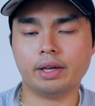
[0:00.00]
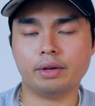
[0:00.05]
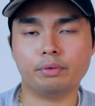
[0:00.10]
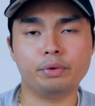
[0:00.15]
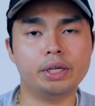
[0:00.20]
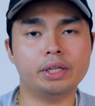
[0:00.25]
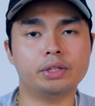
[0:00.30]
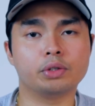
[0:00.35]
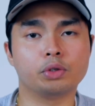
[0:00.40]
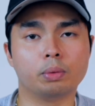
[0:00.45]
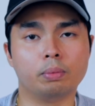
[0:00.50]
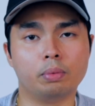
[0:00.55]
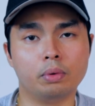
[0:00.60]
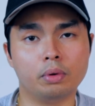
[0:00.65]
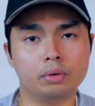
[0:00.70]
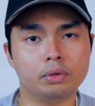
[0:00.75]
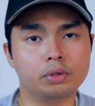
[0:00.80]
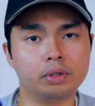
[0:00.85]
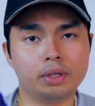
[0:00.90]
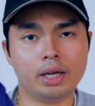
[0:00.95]

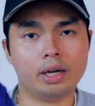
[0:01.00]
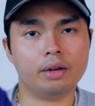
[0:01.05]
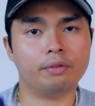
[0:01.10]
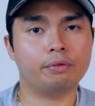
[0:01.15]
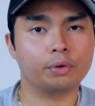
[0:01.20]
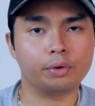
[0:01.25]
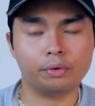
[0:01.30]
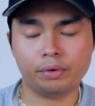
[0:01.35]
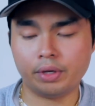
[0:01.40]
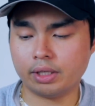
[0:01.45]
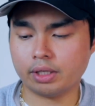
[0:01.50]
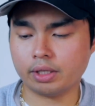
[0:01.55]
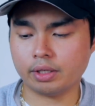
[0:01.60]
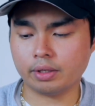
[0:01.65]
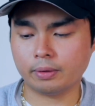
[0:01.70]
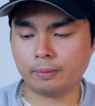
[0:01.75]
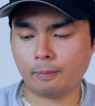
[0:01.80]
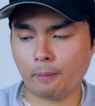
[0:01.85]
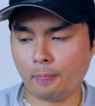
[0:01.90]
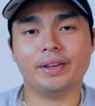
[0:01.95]
reasonable to get it for
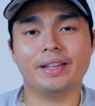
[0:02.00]
retail.